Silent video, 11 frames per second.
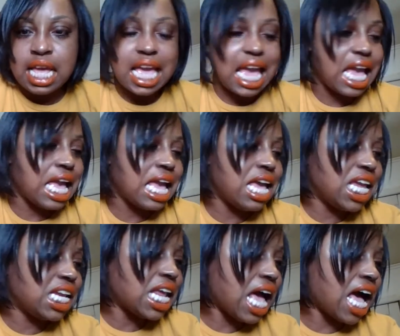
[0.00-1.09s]

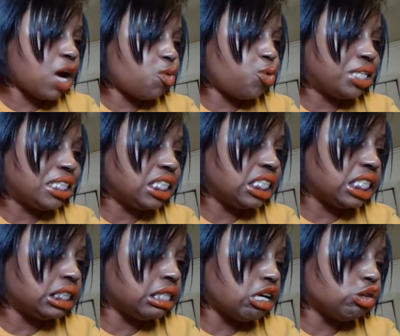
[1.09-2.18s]
And I wanted to
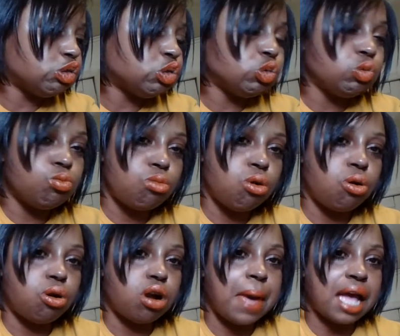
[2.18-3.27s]
know
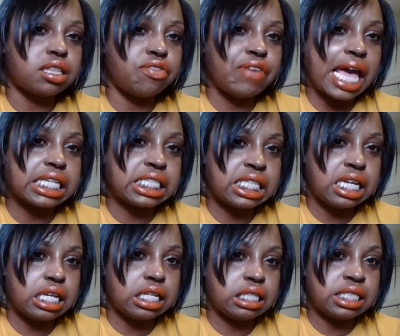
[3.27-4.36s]
more about the
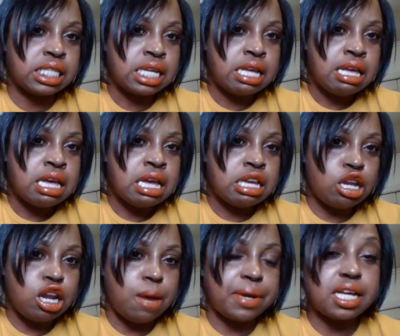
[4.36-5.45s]
vaccines,
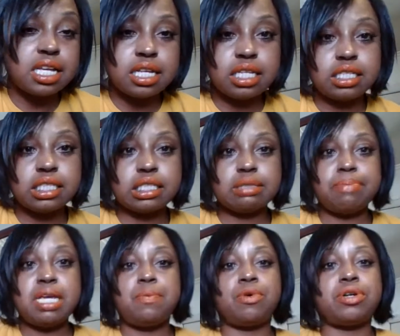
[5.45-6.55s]
because
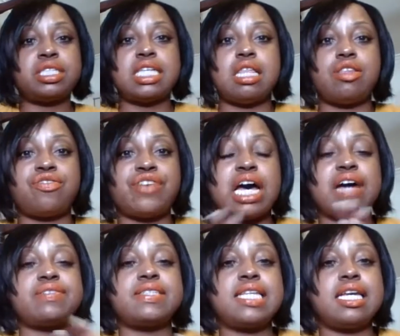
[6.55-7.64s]
people are saying there's 5,
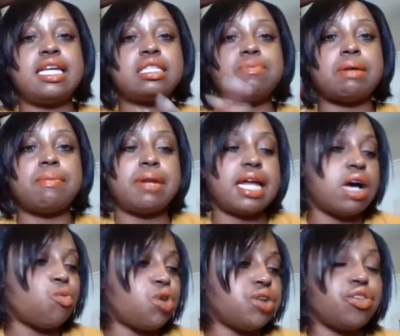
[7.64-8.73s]
6, blah, blah, blah,
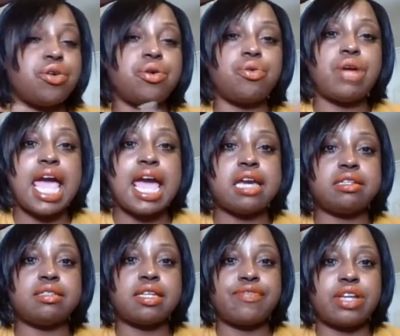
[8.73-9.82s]
where there are 8.
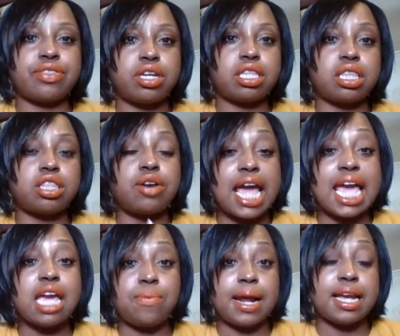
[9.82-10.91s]
Sometimes that there are
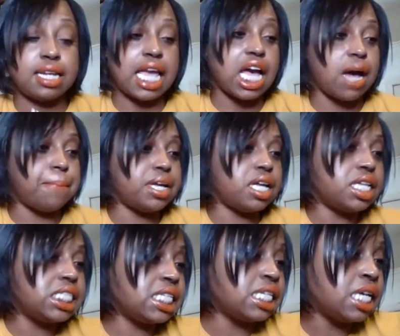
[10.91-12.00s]
8 right now,
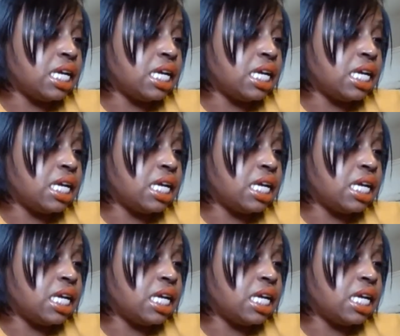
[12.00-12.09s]
but